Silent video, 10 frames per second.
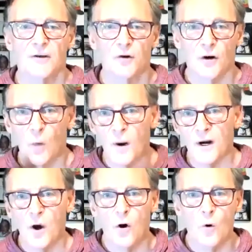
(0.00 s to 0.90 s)
You're going to want
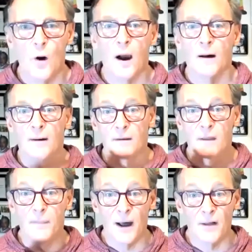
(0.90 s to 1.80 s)
to know
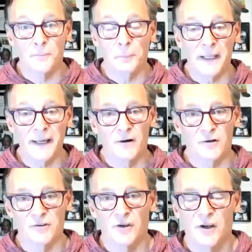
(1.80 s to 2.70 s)
about the
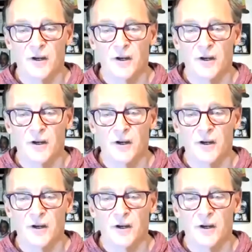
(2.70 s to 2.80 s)
players.